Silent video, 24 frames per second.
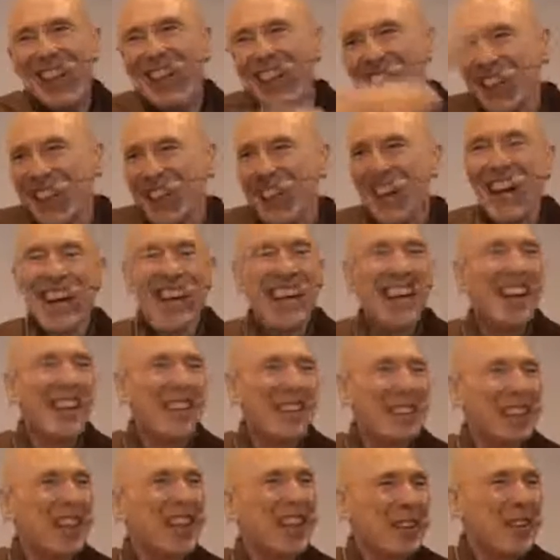they take out
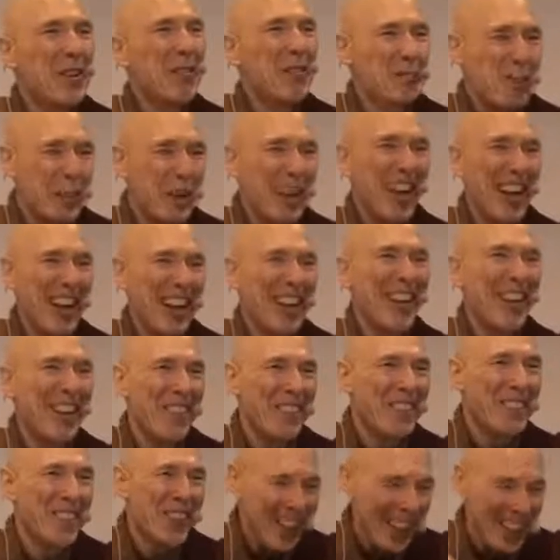the
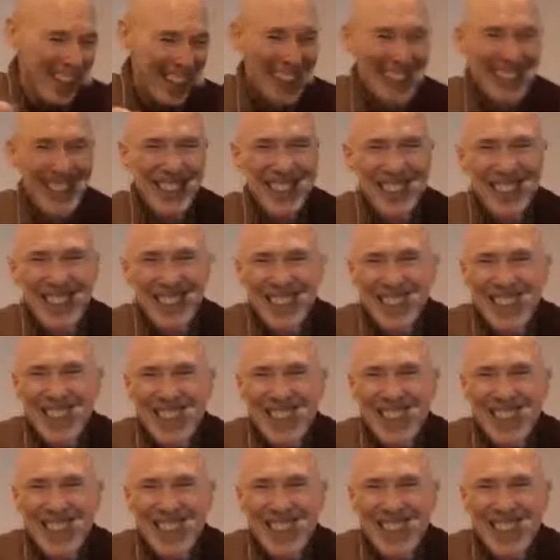brains.